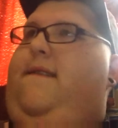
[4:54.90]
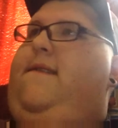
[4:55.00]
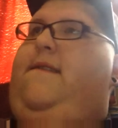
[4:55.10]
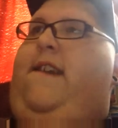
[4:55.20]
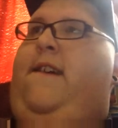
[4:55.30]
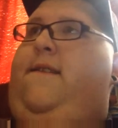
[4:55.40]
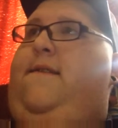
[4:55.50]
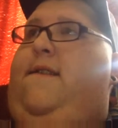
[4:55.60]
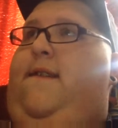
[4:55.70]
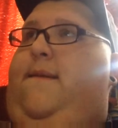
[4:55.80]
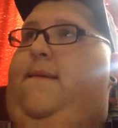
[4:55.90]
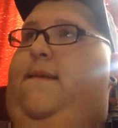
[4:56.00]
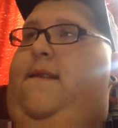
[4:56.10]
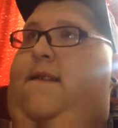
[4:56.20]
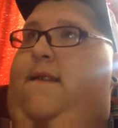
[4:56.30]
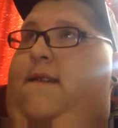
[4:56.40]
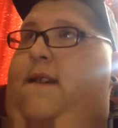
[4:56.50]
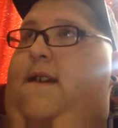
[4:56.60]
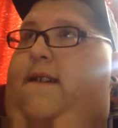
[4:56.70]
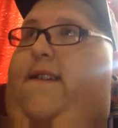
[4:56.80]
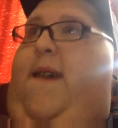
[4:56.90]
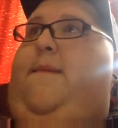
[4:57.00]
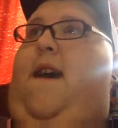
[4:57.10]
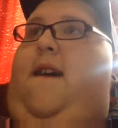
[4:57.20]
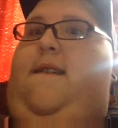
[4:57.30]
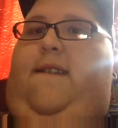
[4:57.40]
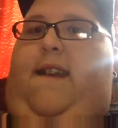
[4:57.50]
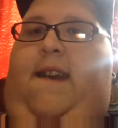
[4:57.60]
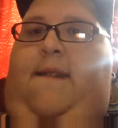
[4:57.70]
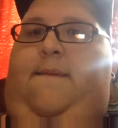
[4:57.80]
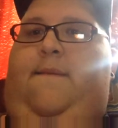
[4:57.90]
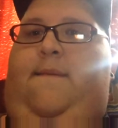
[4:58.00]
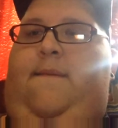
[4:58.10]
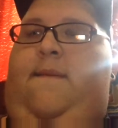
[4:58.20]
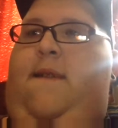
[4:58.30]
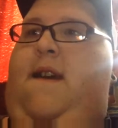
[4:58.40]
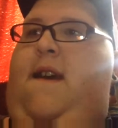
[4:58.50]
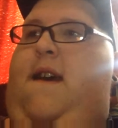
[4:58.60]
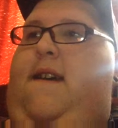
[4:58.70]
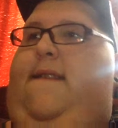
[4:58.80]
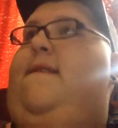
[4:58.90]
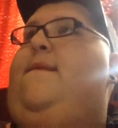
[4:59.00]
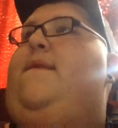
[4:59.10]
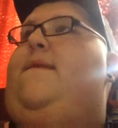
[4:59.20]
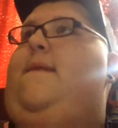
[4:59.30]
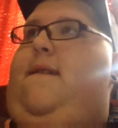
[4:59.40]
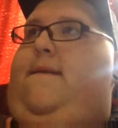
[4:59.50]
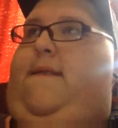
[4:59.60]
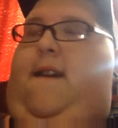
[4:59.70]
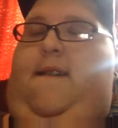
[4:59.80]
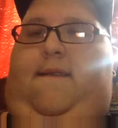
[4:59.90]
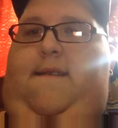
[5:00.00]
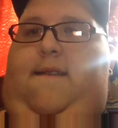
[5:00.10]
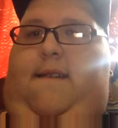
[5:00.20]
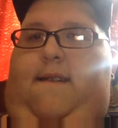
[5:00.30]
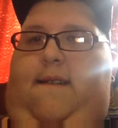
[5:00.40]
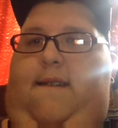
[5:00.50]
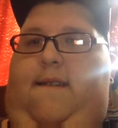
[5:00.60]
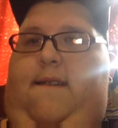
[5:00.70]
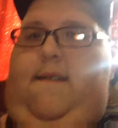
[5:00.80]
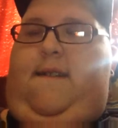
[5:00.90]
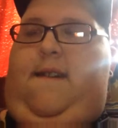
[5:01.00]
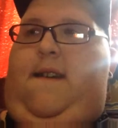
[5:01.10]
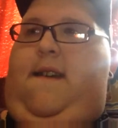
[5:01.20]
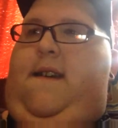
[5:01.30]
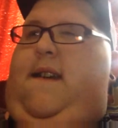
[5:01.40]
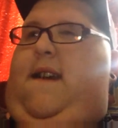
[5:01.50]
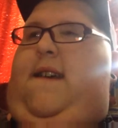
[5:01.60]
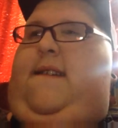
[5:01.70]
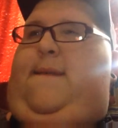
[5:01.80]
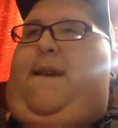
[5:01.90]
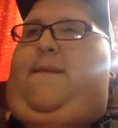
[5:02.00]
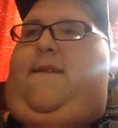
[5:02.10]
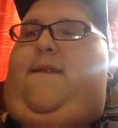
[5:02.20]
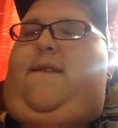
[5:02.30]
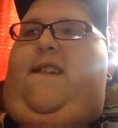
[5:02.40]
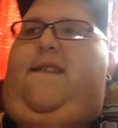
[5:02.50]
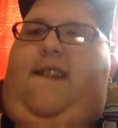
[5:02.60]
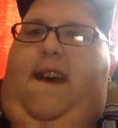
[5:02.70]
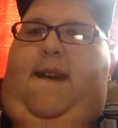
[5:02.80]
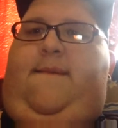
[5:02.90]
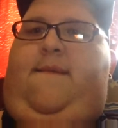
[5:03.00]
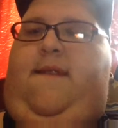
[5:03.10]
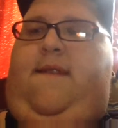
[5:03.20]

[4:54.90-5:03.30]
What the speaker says: The dip tower has only been around for how long? And the people who do them